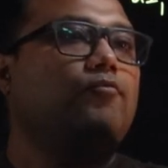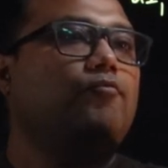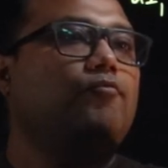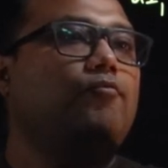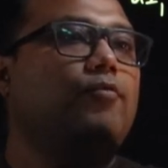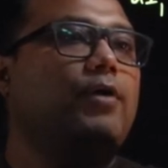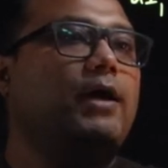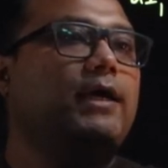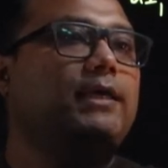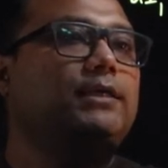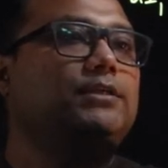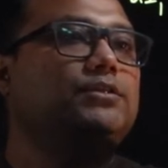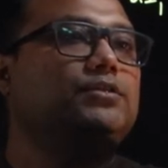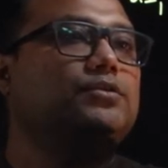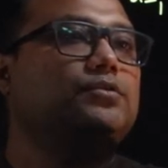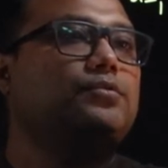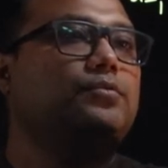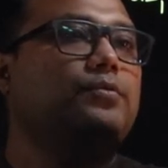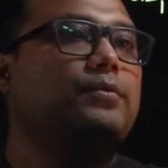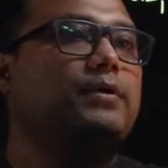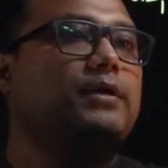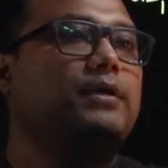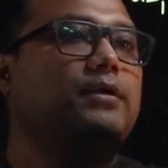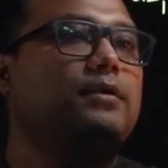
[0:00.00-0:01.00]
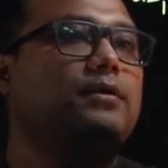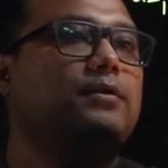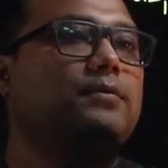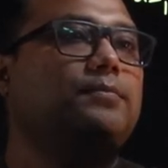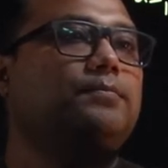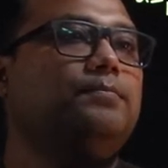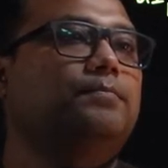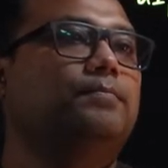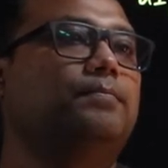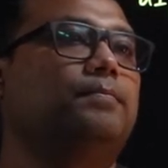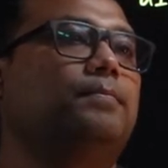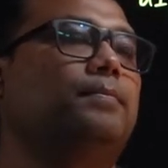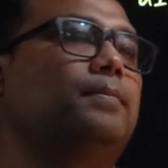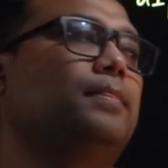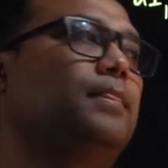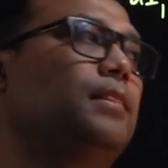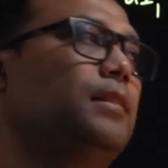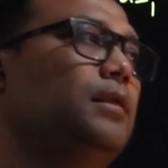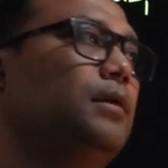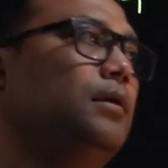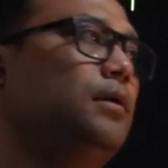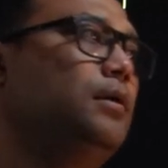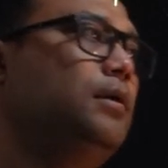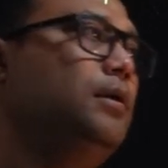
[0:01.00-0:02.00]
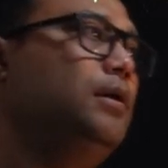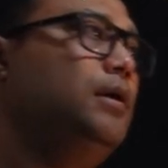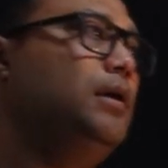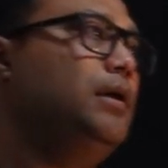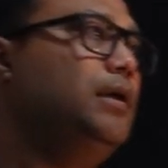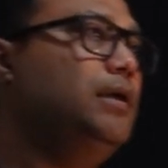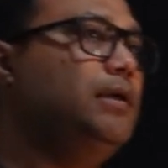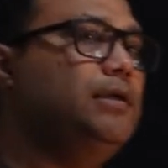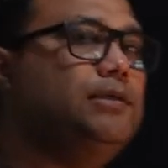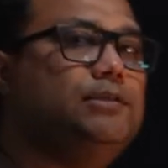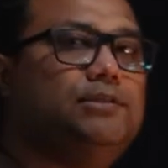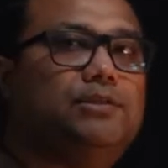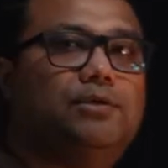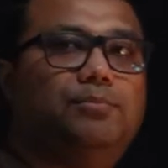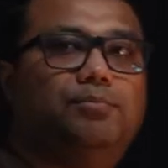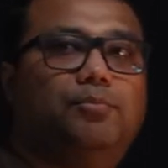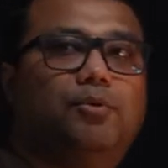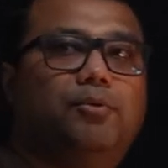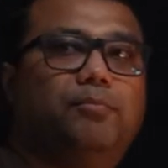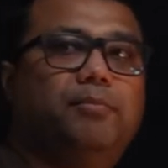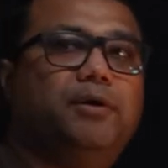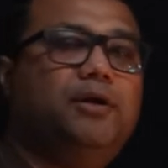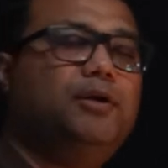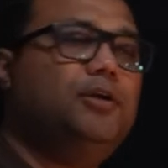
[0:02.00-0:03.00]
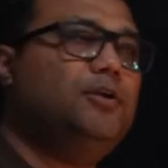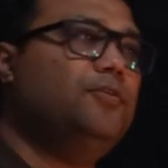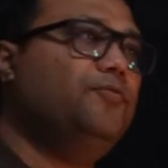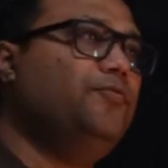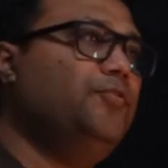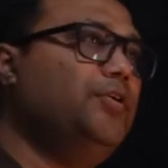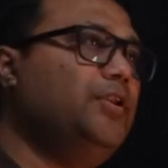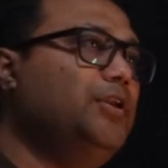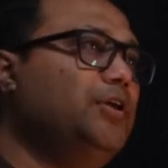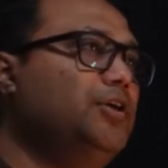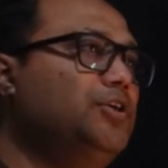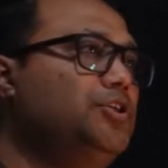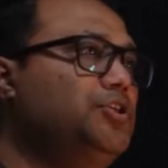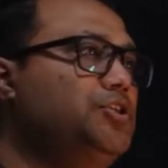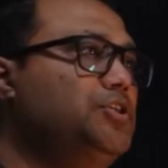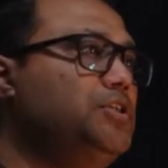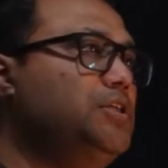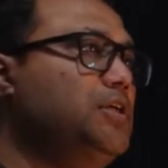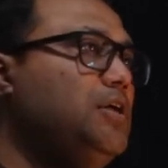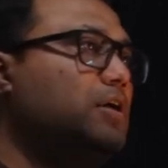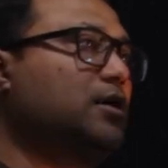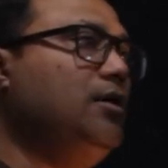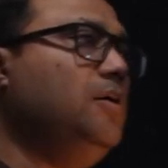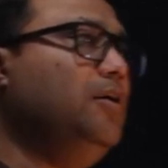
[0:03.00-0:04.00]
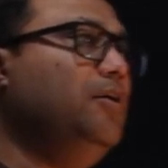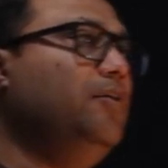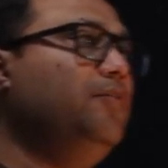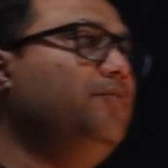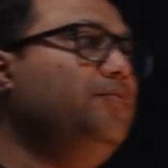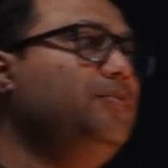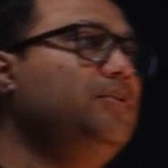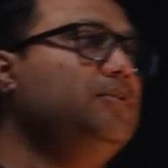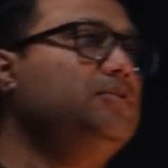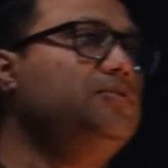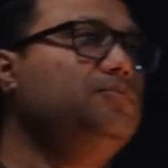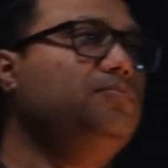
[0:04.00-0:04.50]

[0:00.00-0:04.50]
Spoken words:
y square is the moment of inertia of the